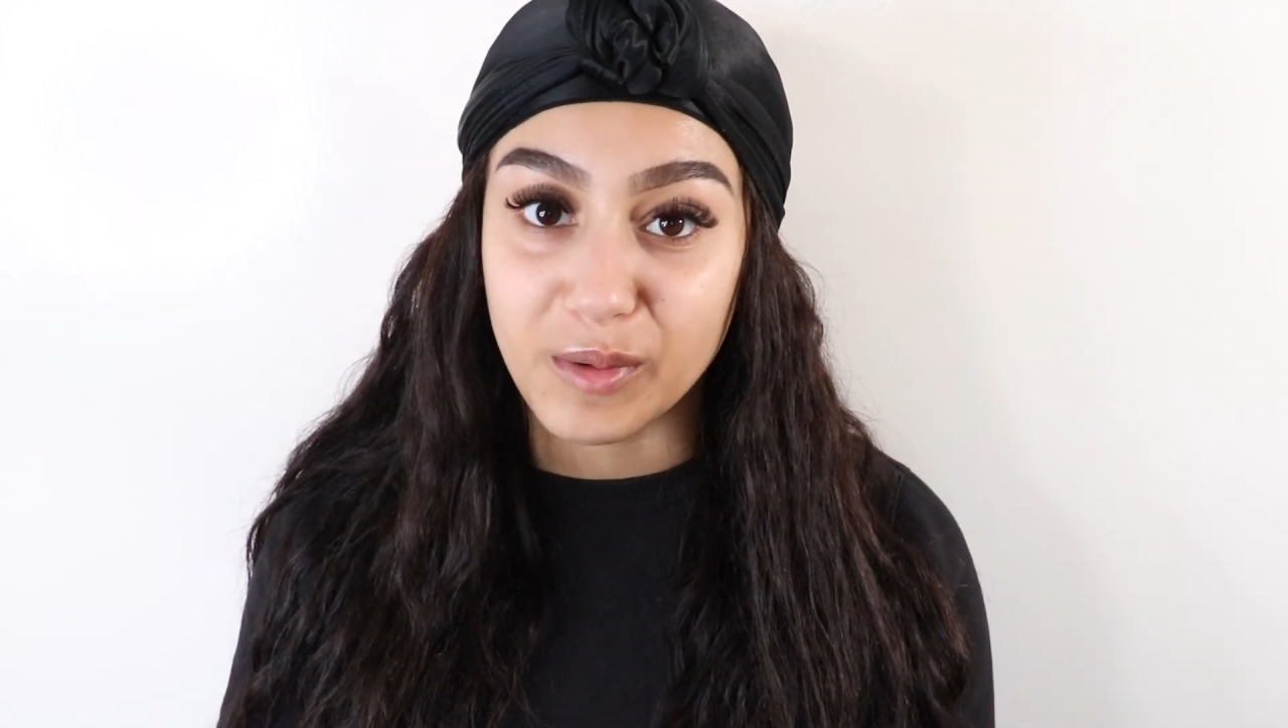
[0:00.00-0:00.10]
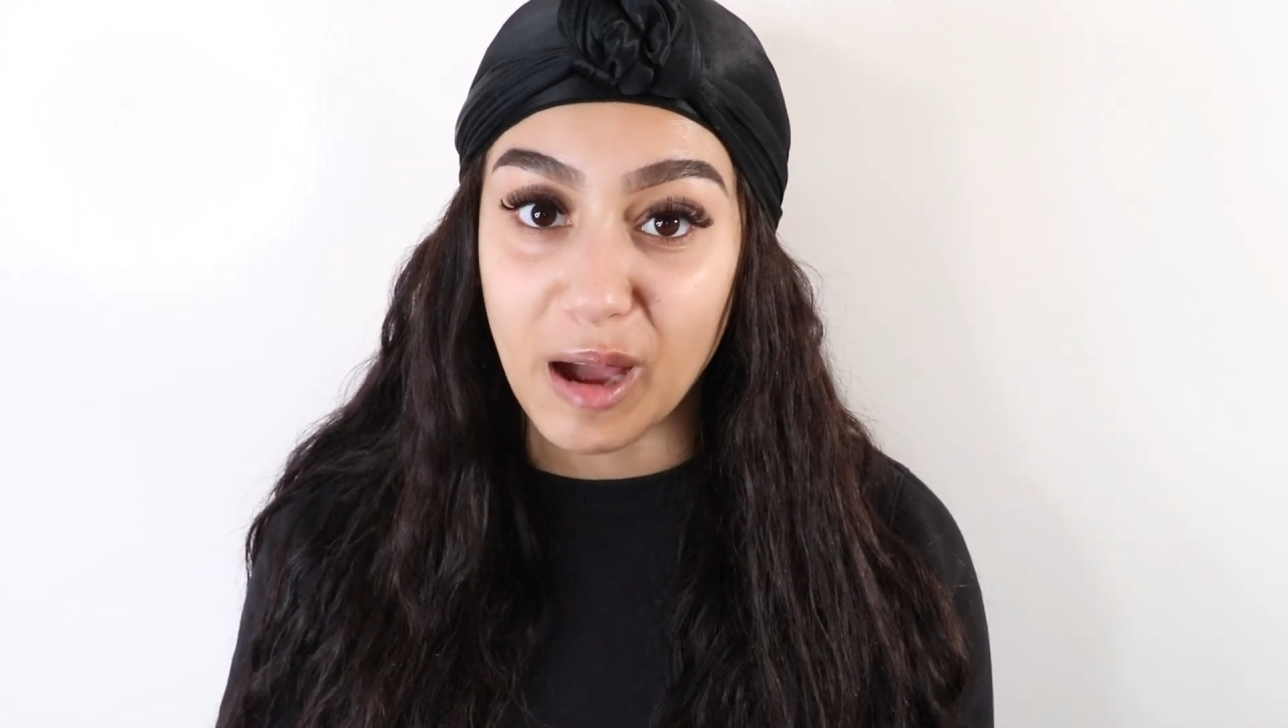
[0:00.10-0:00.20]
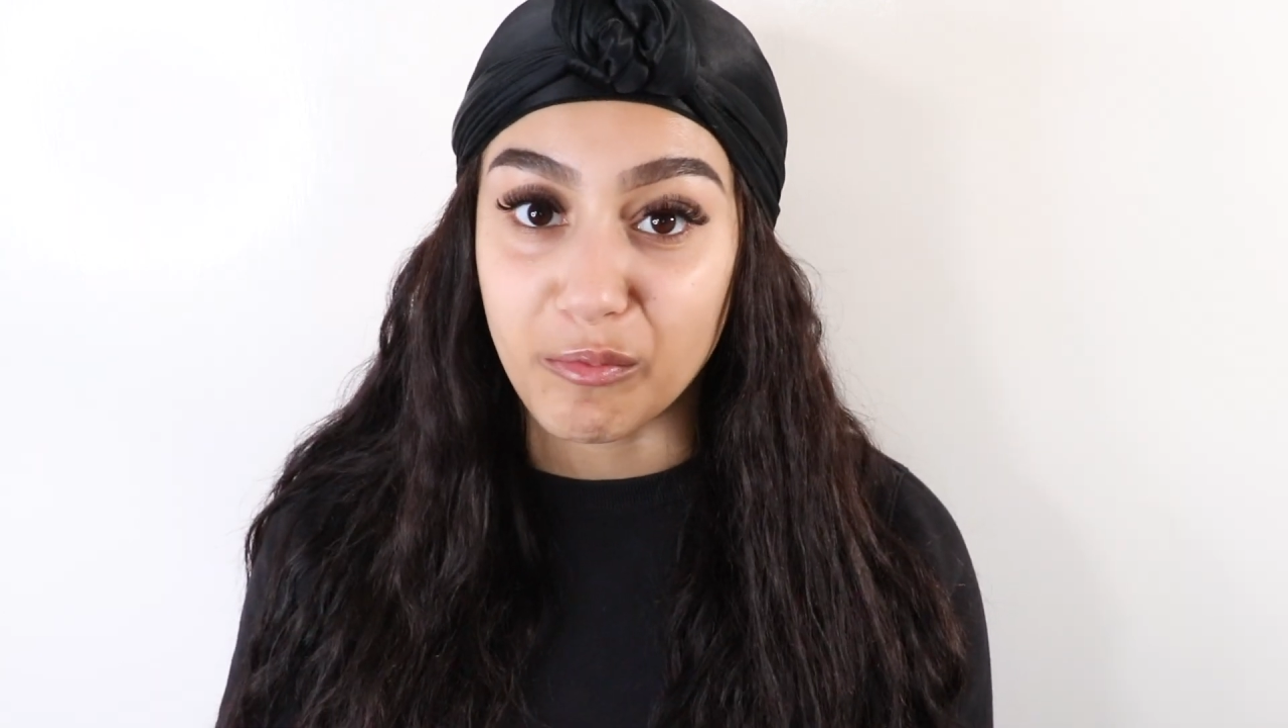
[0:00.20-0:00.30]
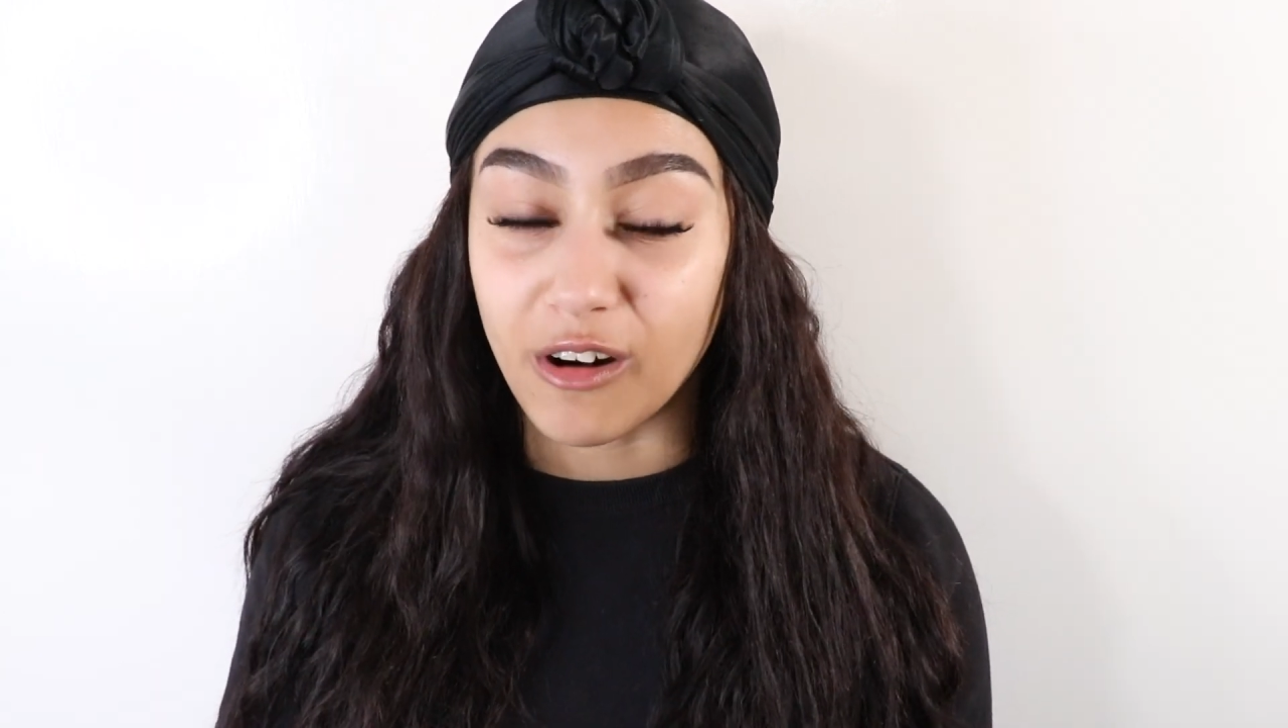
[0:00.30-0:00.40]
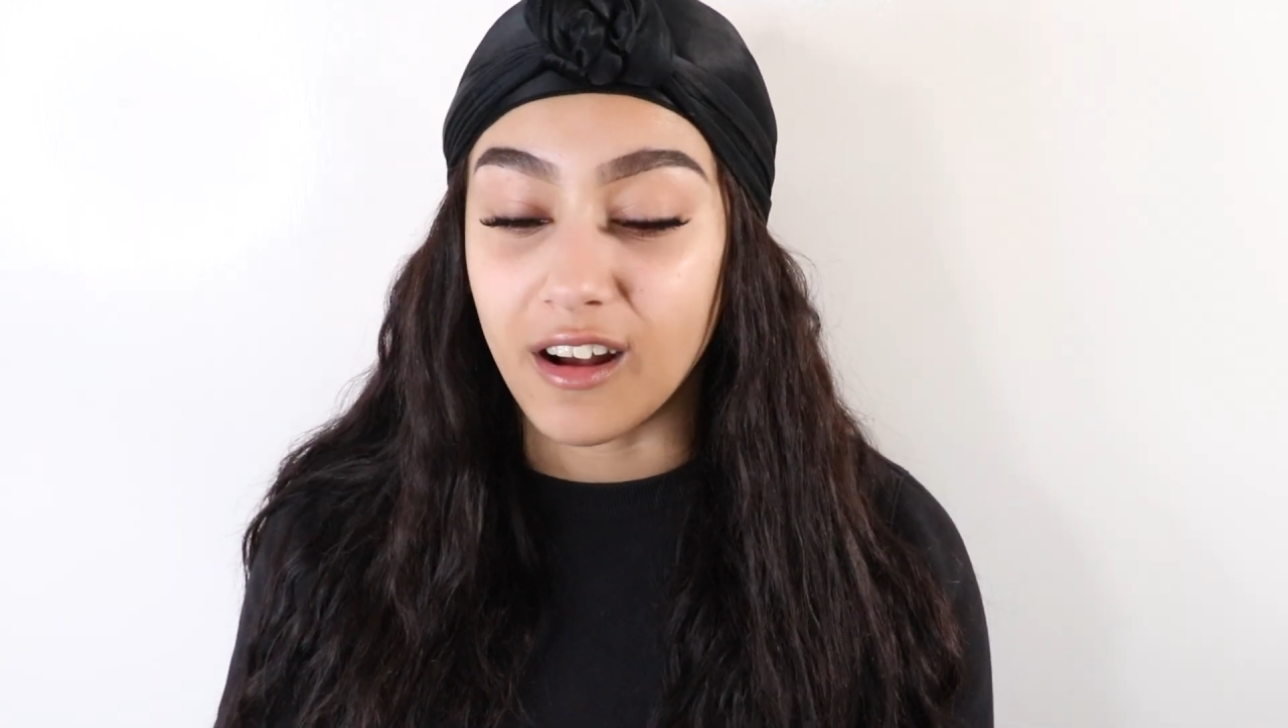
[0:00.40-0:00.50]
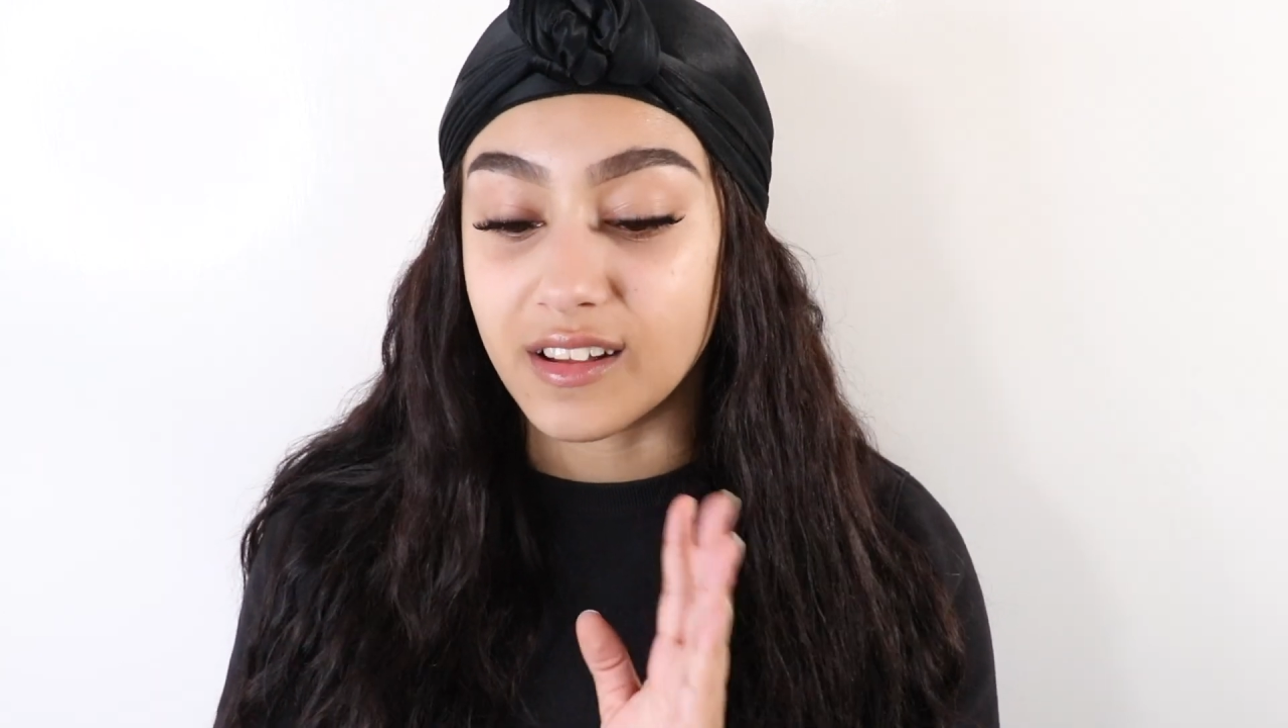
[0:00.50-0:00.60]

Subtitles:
camera